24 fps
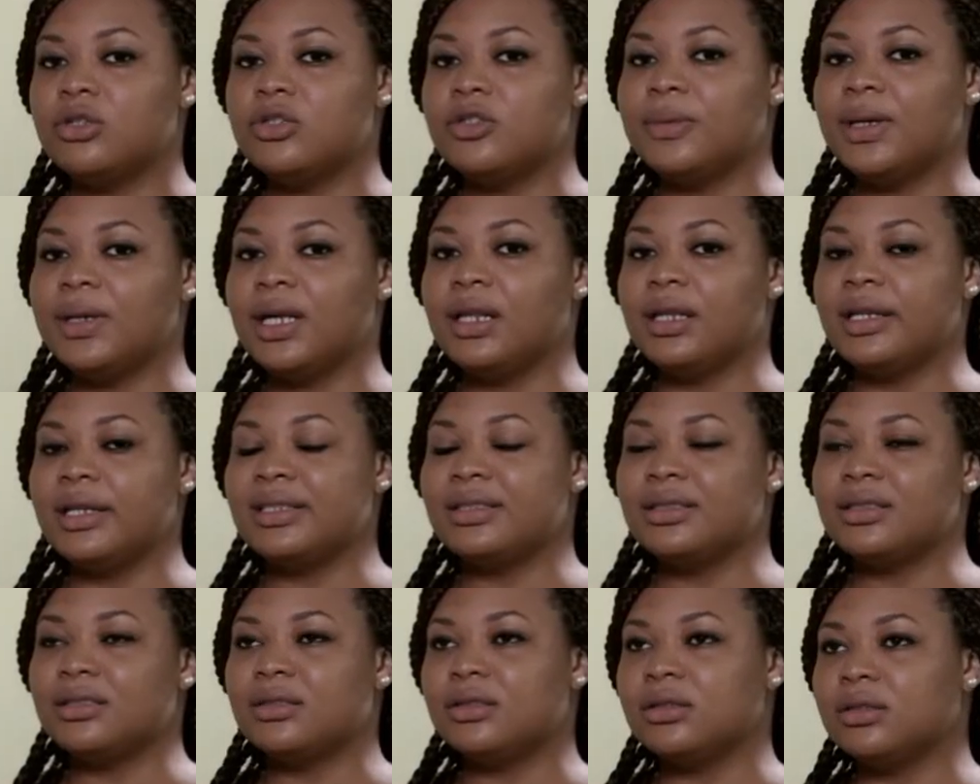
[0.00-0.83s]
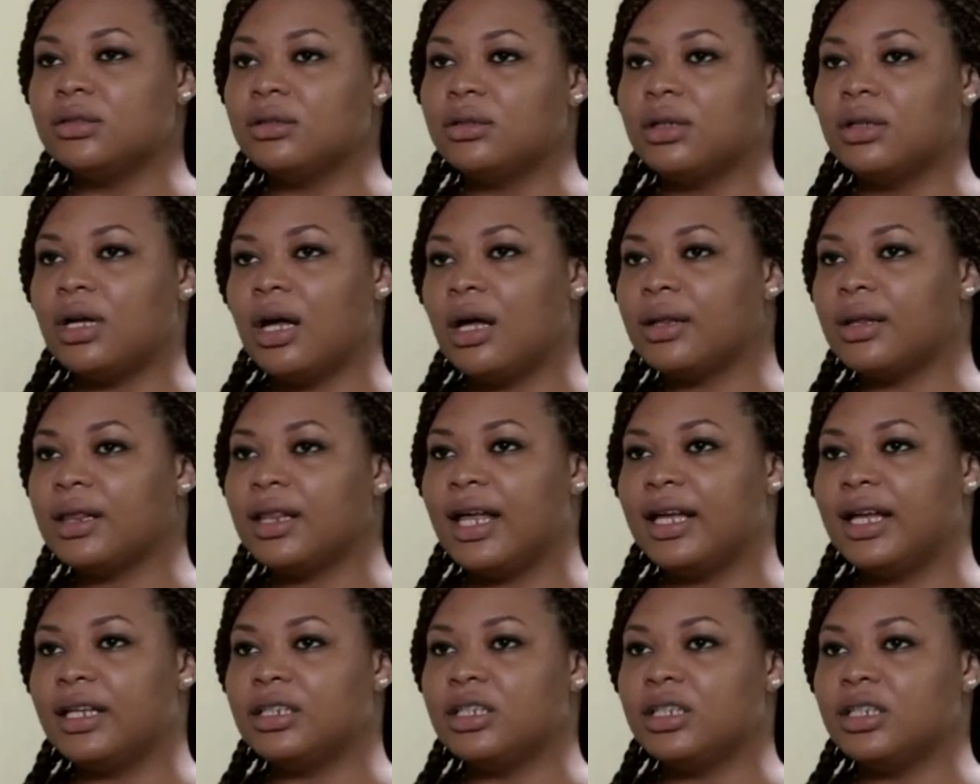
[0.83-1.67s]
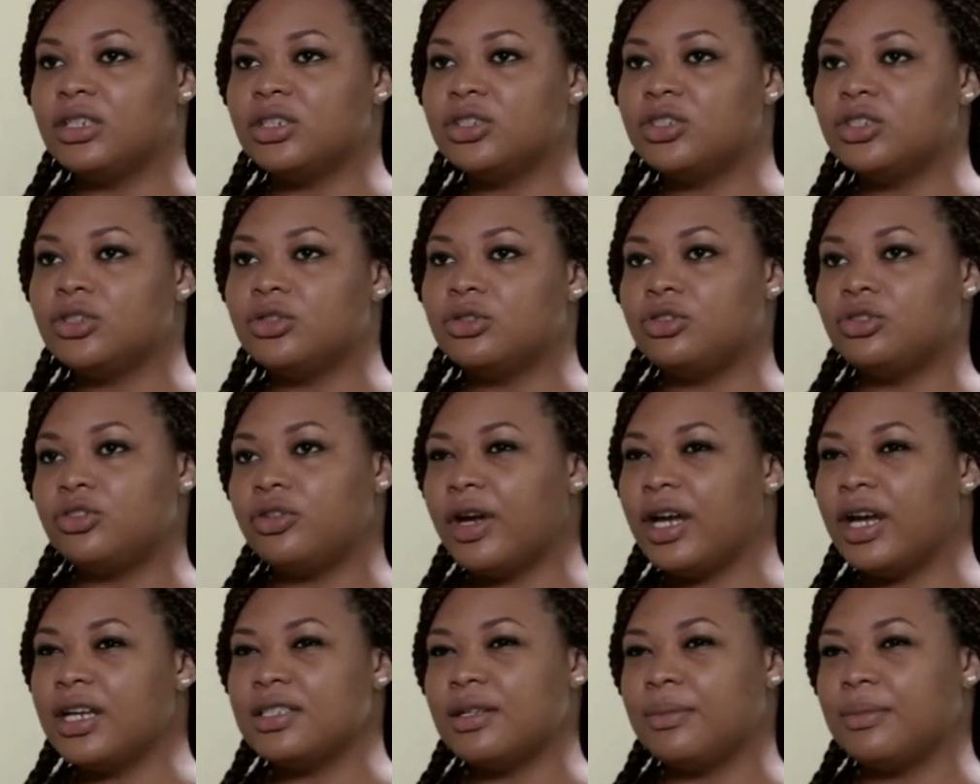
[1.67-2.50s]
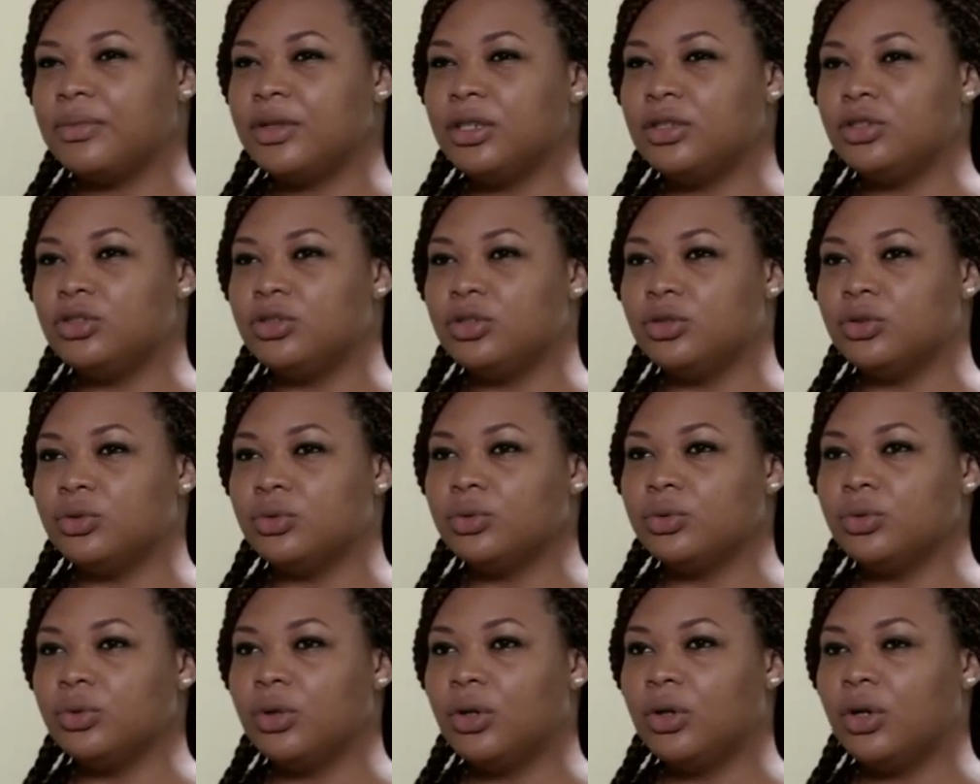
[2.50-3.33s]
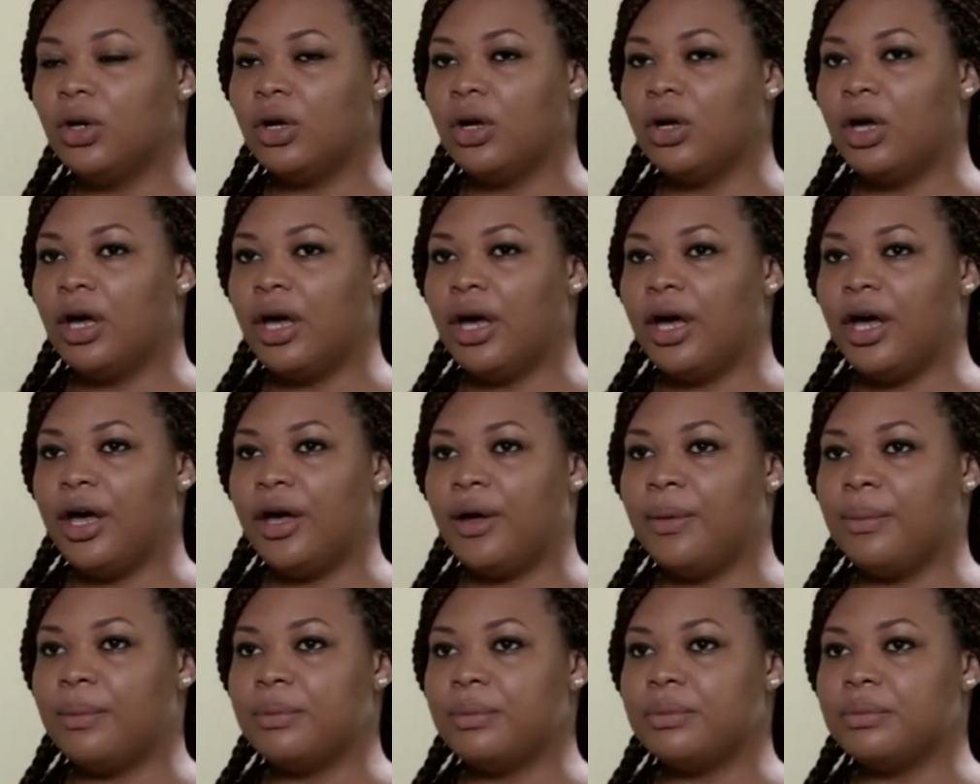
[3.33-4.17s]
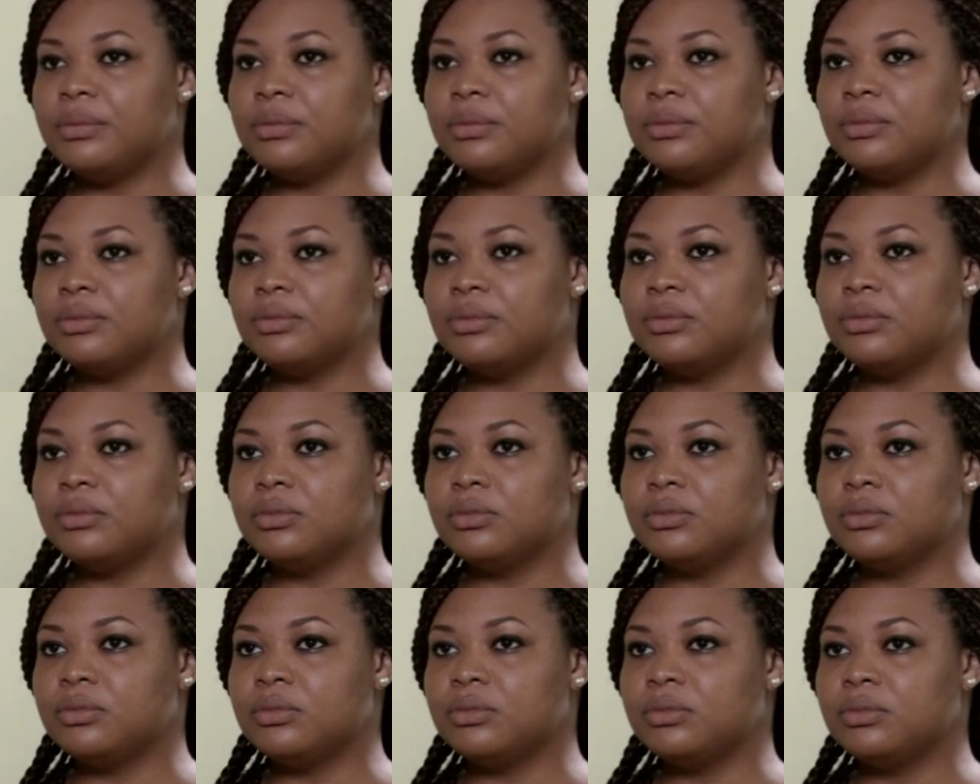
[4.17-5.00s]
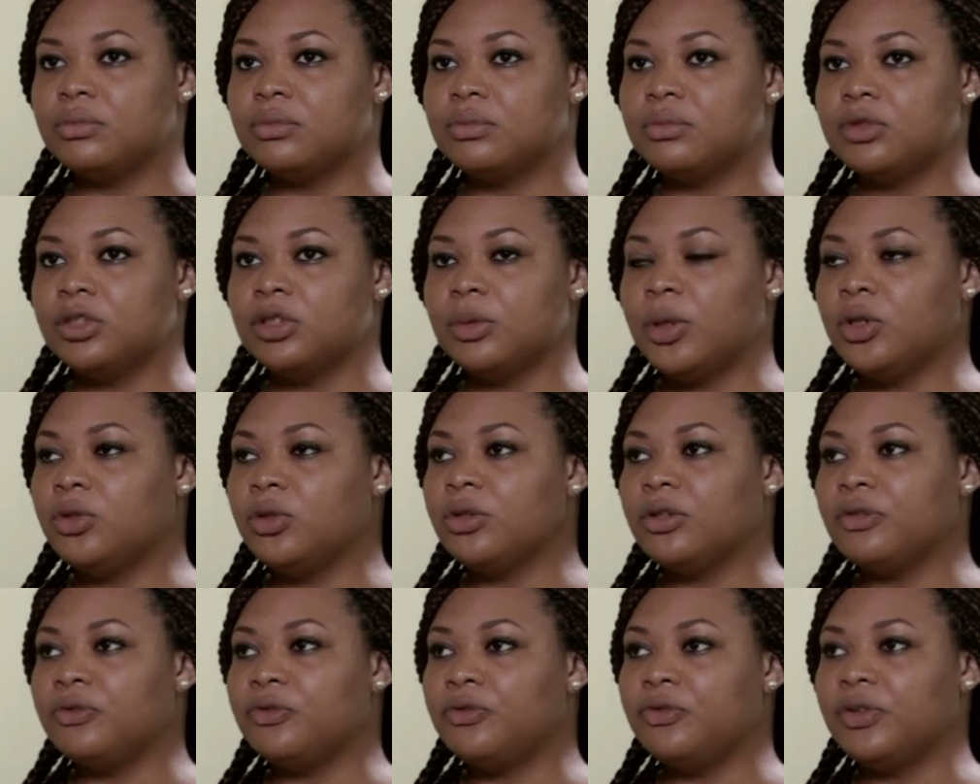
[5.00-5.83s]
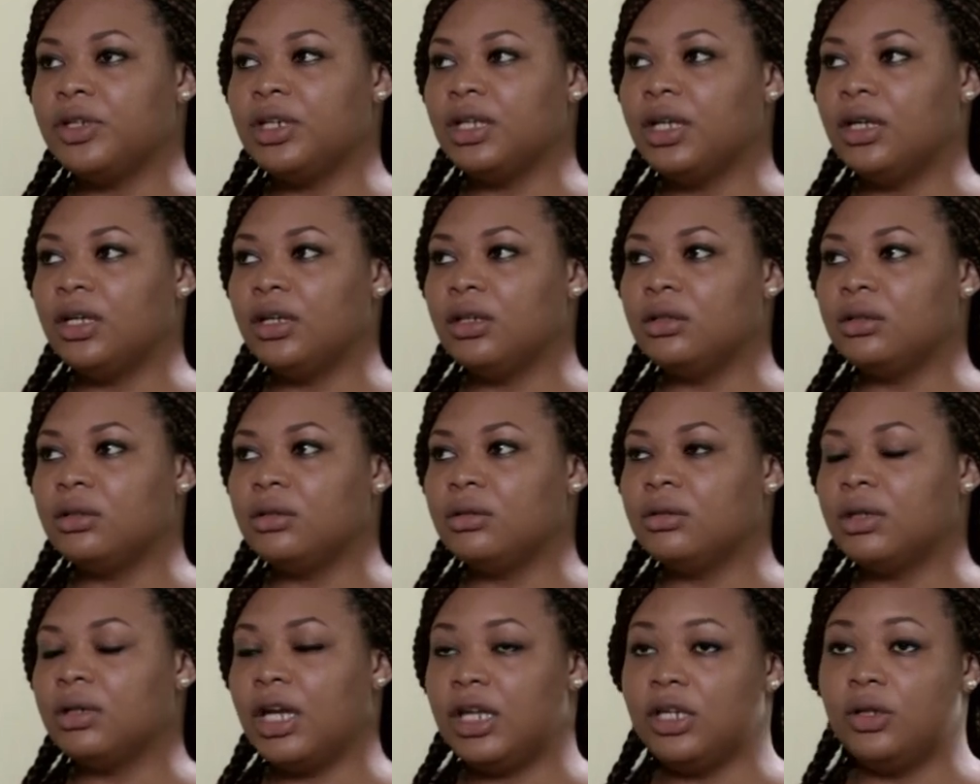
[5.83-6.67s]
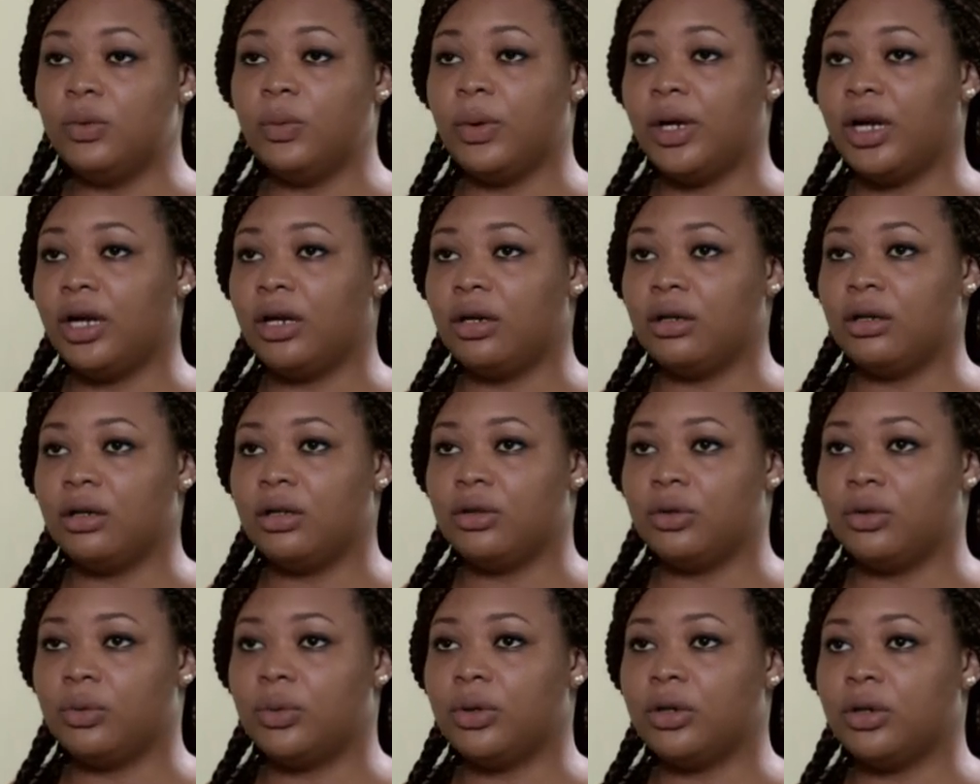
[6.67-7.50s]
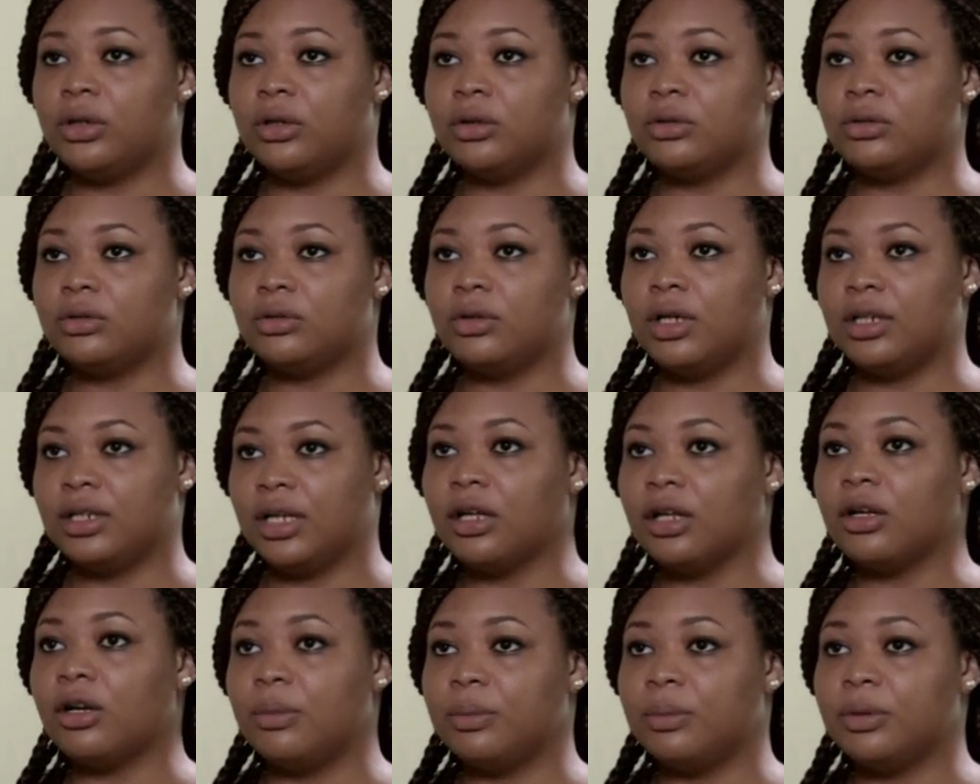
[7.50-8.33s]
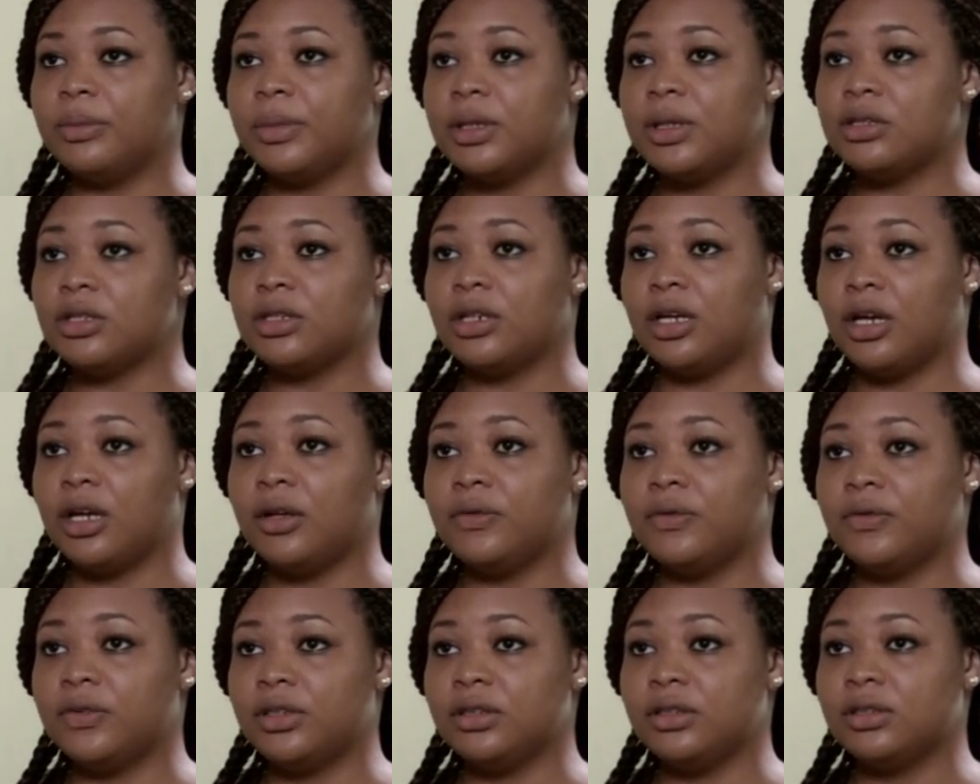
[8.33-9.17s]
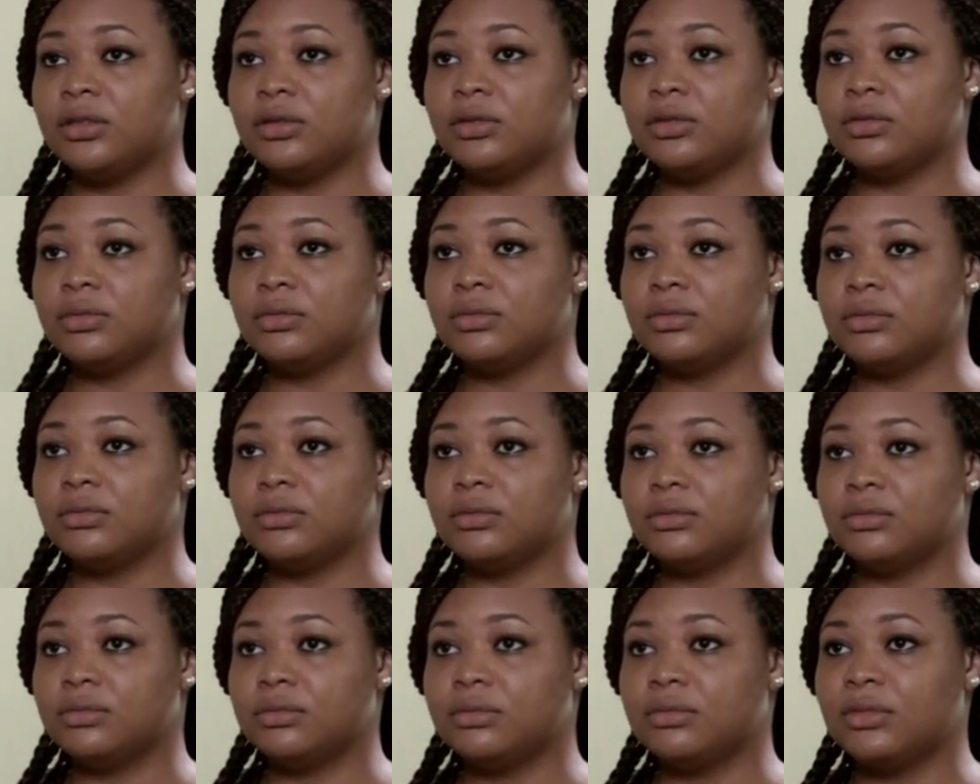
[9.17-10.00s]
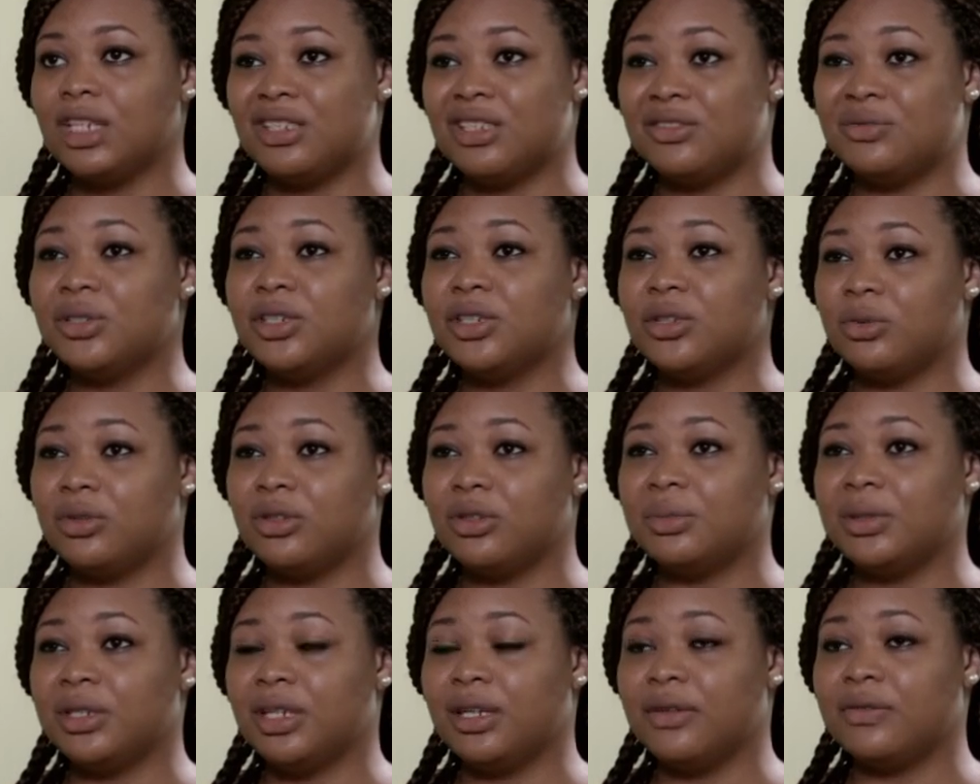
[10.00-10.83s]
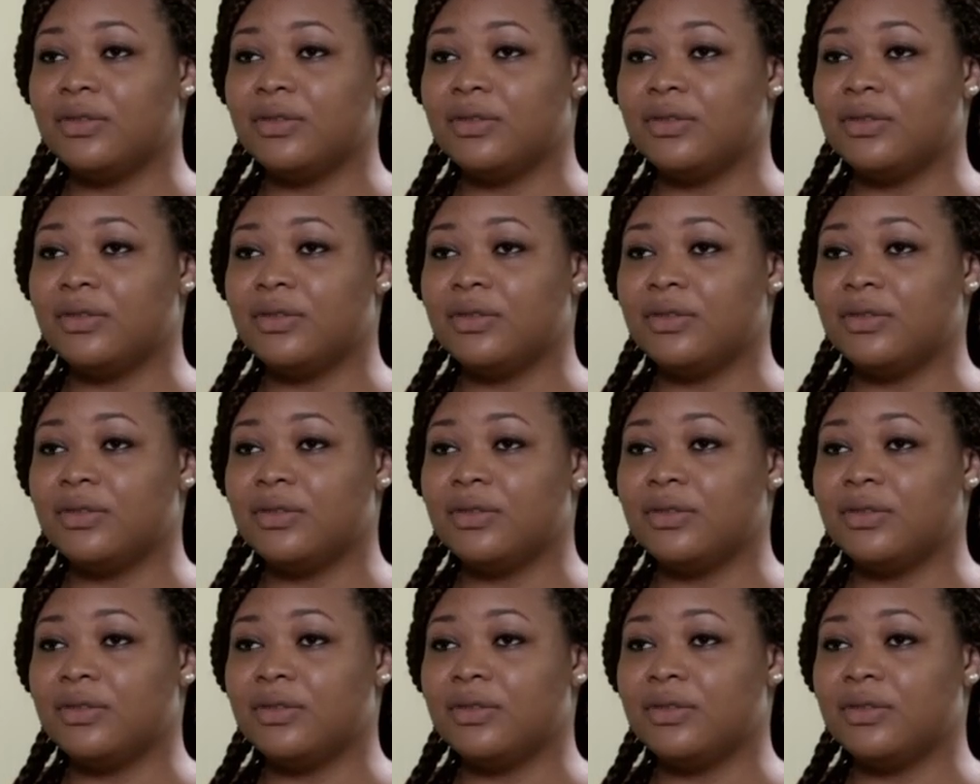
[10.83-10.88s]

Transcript: to be a little outlandish, to try something new, someone who can fit in anywhere in the world and get compliments on her outfit. That's really who the Mina